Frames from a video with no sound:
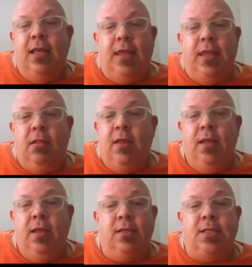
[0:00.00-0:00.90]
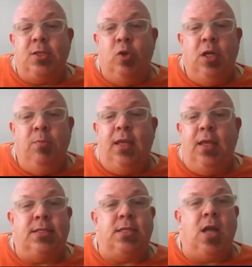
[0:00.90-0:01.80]
yelling and screaming
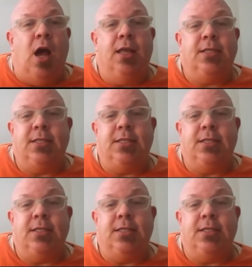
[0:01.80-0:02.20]
is not